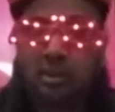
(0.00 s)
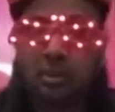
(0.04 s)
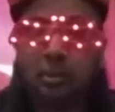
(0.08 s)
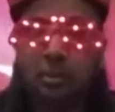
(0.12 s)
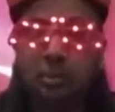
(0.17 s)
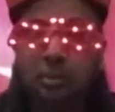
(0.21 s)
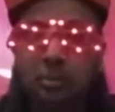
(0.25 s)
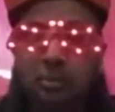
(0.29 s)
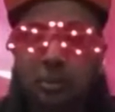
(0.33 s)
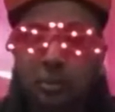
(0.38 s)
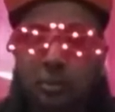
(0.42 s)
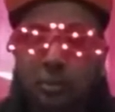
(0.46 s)
It
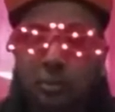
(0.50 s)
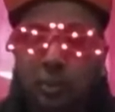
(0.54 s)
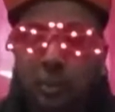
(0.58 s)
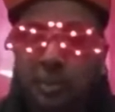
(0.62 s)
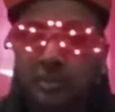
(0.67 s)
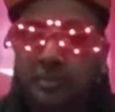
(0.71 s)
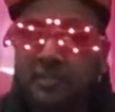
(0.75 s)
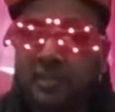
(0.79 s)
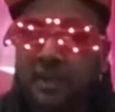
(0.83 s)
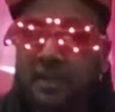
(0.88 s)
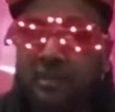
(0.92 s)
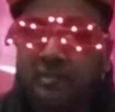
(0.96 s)
was
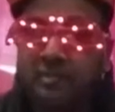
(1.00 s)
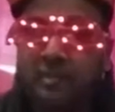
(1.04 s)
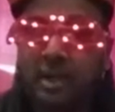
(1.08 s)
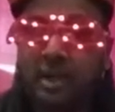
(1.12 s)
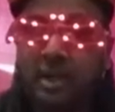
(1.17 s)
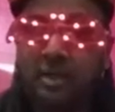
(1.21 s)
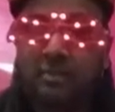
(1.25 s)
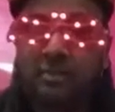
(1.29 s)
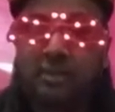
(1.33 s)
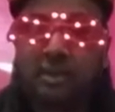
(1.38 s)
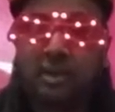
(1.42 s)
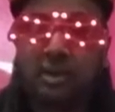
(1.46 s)
only
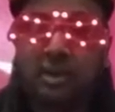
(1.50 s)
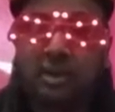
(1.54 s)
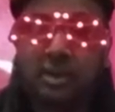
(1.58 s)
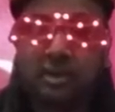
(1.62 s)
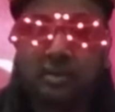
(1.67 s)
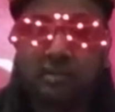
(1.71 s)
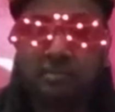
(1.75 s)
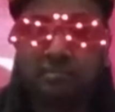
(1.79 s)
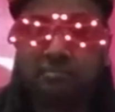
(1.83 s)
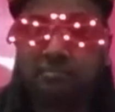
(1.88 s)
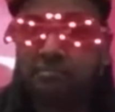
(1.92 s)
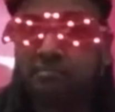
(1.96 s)
$5.
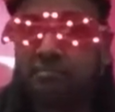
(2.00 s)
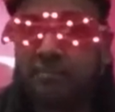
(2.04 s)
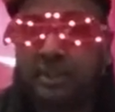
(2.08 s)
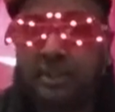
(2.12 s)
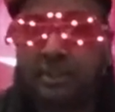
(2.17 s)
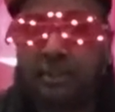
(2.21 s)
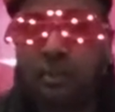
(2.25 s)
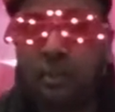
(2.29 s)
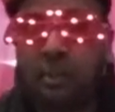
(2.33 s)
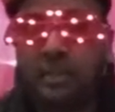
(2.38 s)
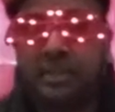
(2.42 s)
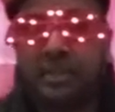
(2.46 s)
I
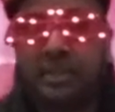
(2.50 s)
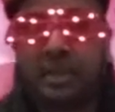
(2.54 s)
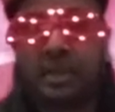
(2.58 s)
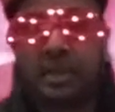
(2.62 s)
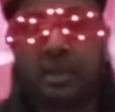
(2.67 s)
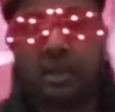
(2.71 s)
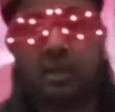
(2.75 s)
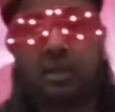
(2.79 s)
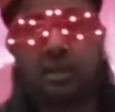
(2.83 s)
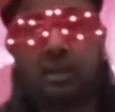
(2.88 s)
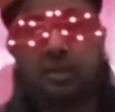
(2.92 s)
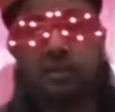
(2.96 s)
figured, what the
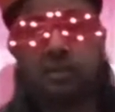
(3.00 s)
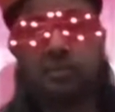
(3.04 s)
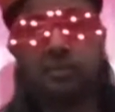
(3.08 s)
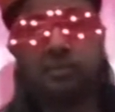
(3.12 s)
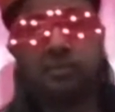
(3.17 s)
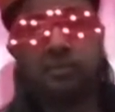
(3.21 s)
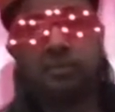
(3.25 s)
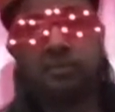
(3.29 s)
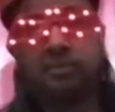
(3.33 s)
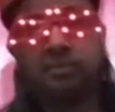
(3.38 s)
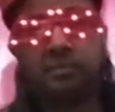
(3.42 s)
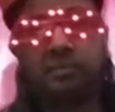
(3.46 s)
hell? It
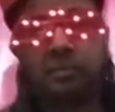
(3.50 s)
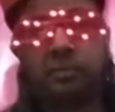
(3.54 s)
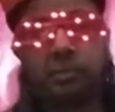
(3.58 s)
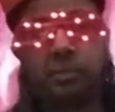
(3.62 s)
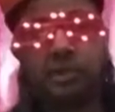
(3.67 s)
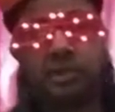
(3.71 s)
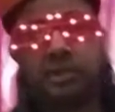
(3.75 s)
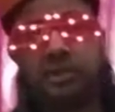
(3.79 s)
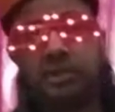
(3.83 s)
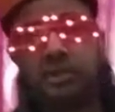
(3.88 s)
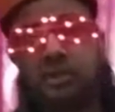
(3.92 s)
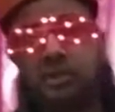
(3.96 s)
was in
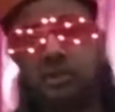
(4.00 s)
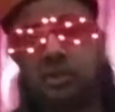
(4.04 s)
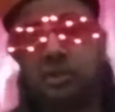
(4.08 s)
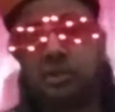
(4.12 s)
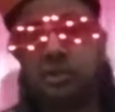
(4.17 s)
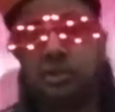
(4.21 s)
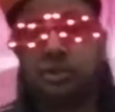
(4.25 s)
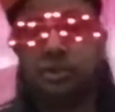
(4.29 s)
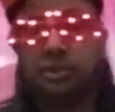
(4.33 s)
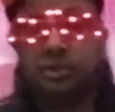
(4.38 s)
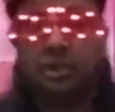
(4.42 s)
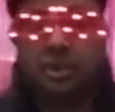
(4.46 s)
really good
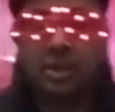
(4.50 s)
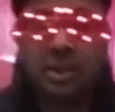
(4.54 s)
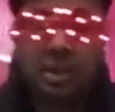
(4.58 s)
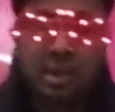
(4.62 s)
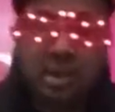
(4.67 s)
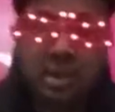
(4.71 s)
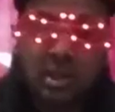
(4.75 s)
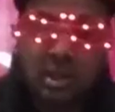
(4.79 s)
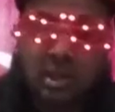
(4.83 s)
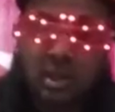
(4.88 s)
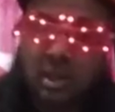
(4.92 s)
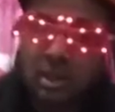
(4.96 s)
condition.
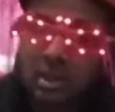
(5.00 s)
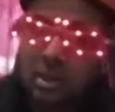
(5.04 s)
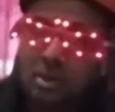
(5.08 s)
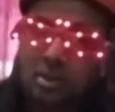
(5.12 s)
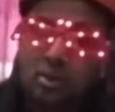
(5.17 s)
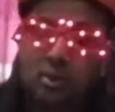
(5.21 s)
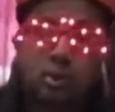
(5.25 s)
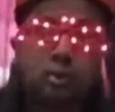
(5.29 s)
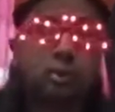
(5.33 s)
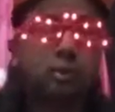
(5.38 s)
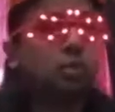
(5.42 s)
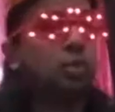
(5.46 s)

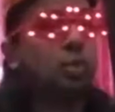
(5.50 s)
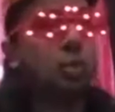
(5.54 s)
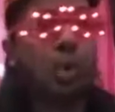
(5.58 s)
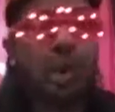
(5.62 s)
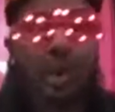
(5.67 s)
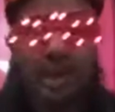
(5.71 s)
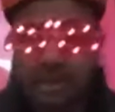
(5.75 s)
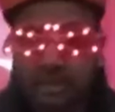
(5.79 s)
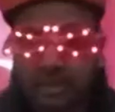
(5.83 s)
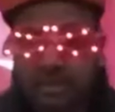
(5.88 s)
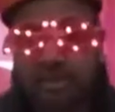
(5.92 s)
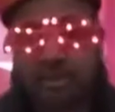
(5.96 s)

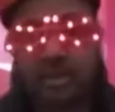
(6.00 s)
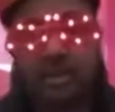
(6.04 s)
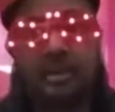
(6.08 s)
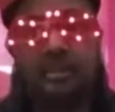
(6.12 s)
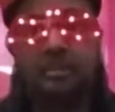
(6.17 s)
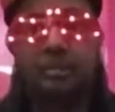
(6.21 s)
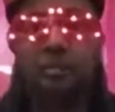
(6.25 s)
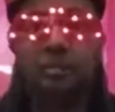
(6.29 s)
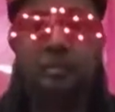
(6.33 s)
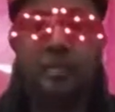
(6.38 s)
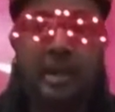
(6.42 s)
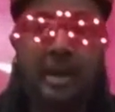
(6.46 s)
20
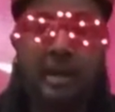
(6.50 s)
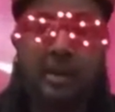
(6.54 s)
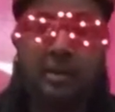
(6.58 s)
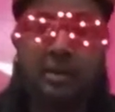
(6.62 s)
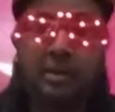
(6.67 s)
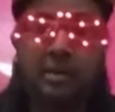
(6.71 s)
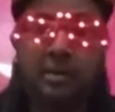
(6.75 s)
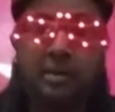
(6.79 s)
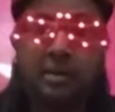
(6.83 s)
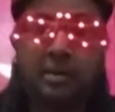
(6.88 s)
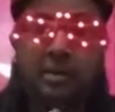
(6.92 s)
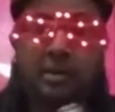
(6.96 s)
times
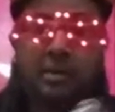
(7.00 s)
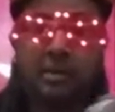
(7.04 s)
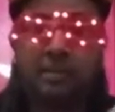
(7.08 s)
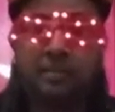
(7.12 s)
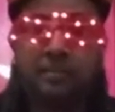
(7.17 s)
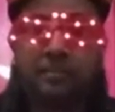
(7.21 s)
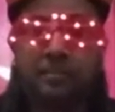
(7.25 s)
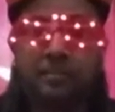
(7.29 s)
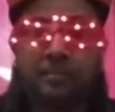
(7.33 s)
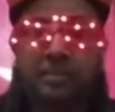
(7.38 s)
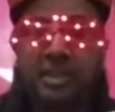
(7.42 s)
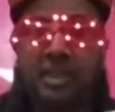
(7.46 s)
better
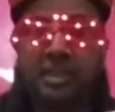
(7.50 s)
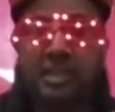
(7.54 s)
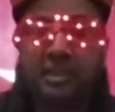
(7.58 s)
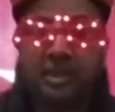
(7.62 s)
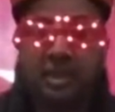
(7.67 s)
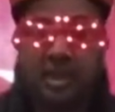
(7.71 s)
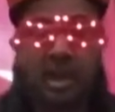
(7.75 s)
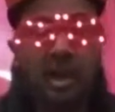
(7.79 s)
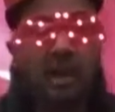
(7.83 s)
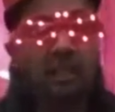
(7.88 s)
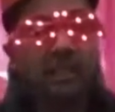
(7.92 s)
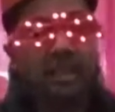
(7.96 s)
than
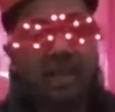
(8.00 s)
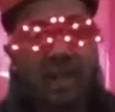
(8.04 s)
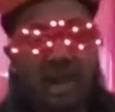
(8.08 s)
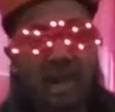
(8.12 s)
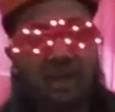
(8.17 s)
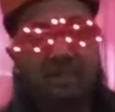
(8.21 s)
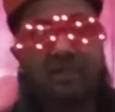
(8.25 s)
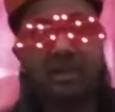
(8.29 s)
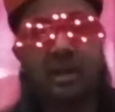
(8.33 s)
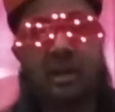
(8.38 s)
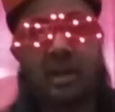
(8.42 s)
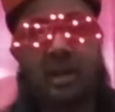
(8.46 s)
the copy
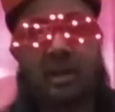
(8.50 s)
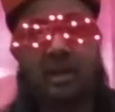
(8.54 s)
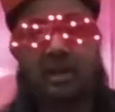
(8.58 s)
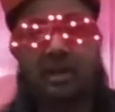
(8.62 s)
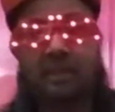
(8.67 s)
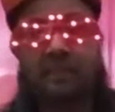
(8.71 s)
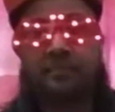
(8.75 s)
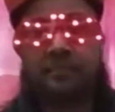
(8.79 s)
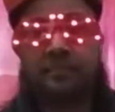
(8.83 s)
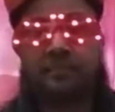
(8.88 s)
I've got.